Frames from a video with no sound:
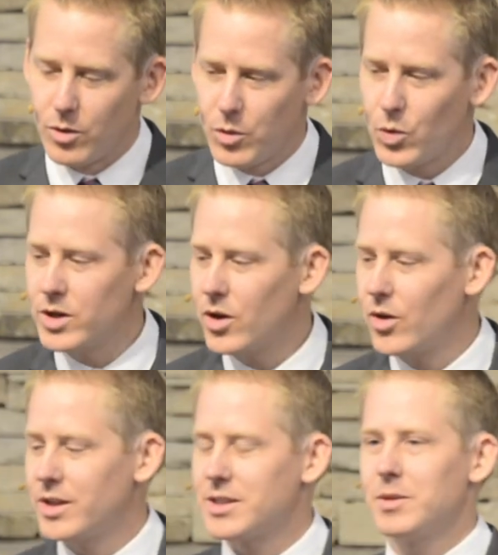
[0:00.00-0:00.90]
But we
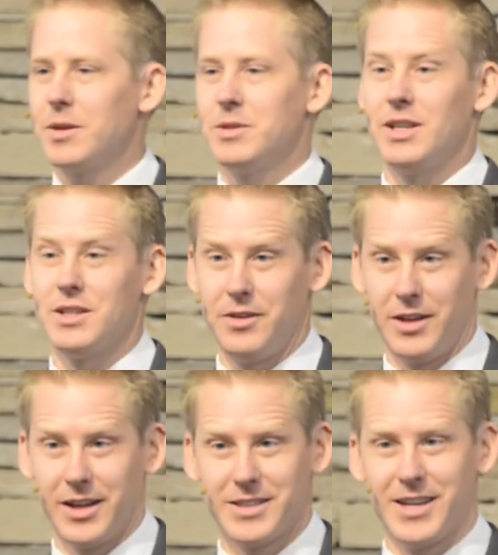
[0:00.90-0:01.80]
know that sometimes it does
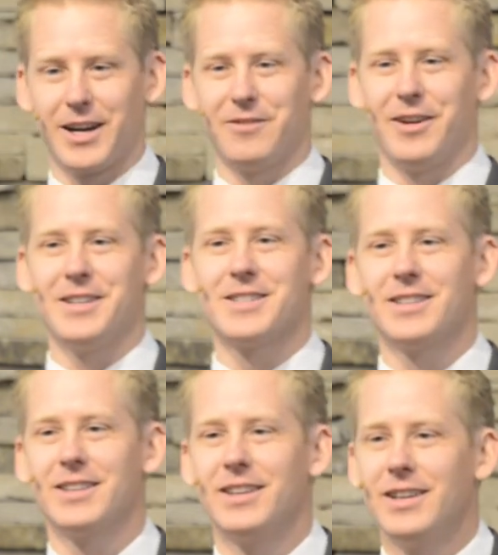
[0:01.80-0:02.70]
feel like a
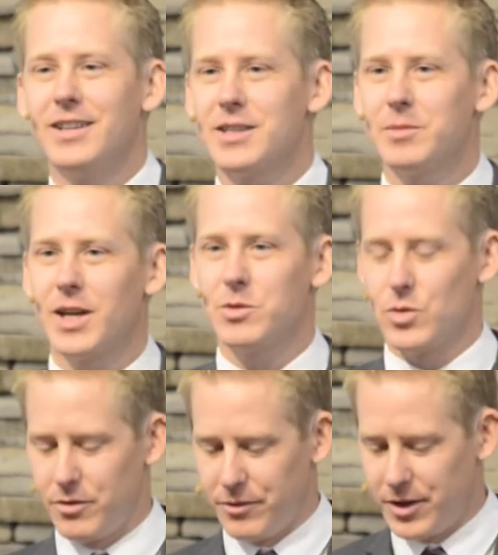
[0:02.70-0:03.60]
sacrifice.
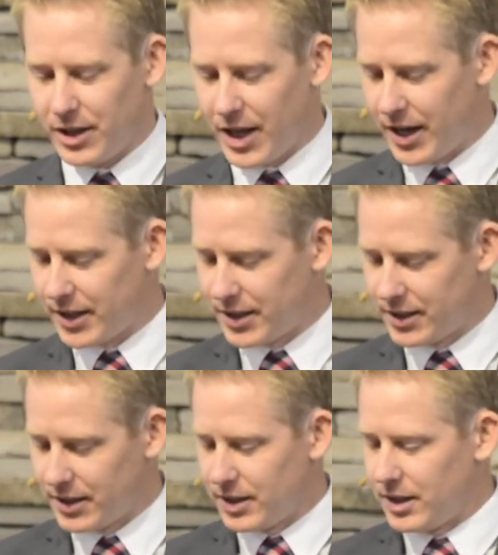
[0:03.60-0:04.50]
Sometimes we feel like
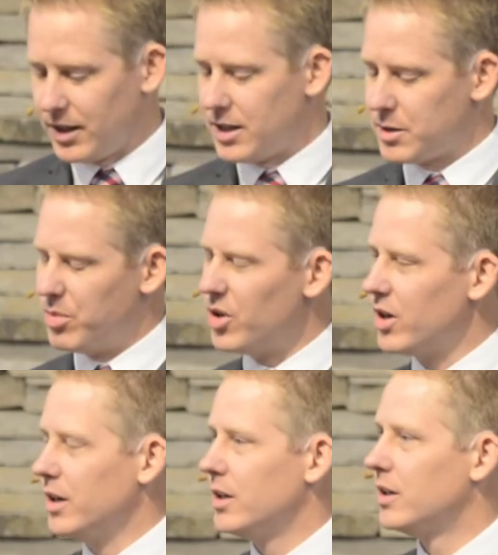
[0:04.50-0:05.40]
it's a
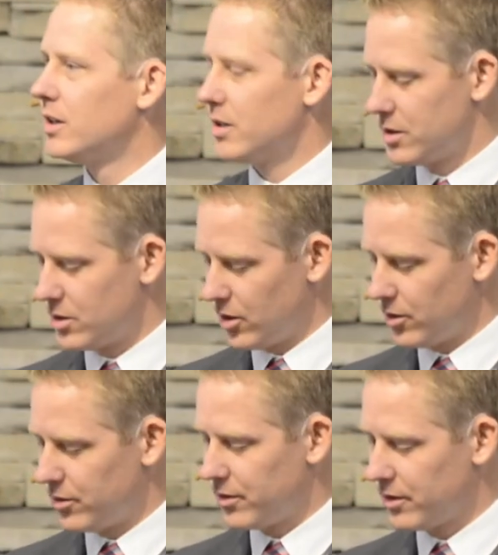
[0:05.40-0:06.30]
burden to
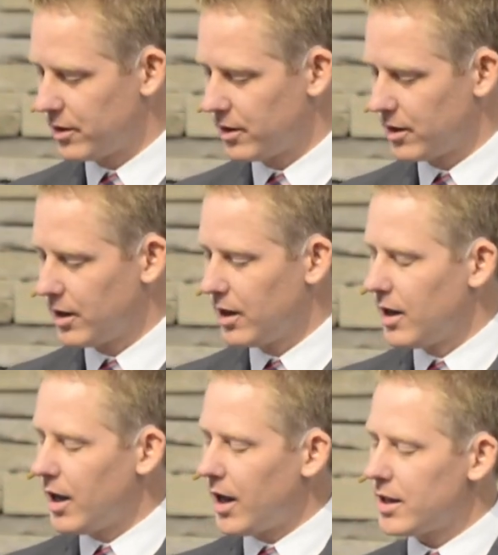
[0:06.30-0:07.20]
serve.
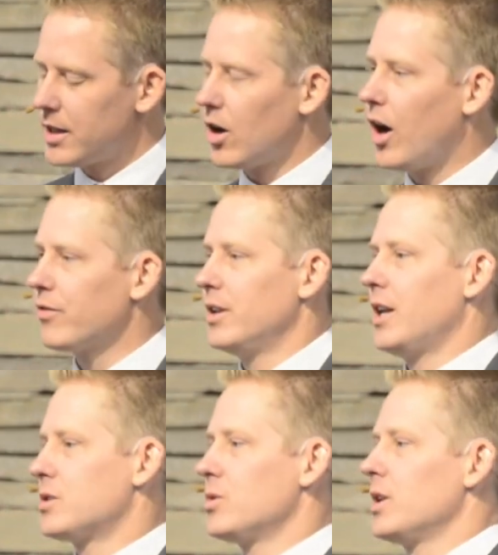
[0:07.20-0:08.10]
And I think often
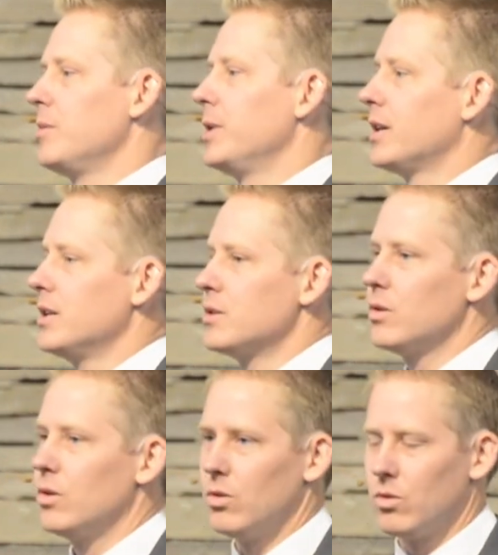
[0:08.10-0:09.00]
that's really
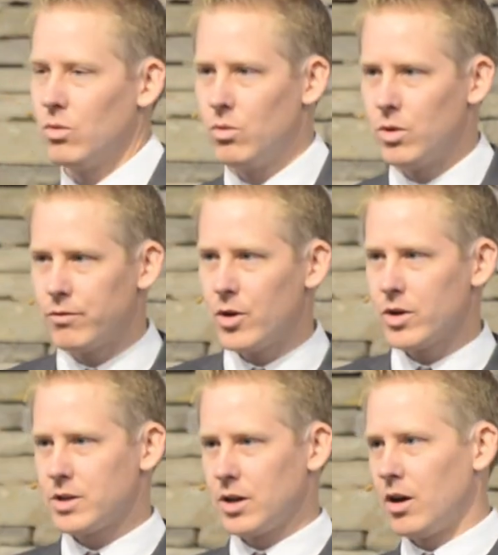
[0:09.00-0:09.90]
because we're
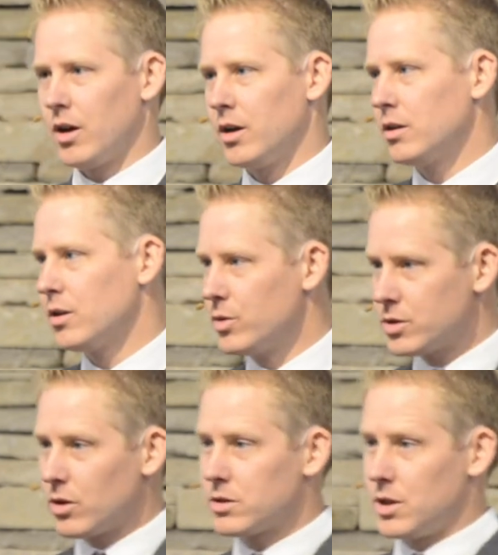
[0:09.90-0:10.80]
focusing on the
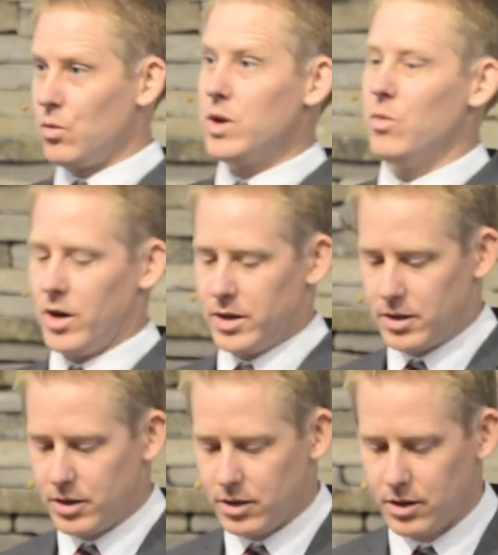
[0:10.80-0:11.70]
results that we want.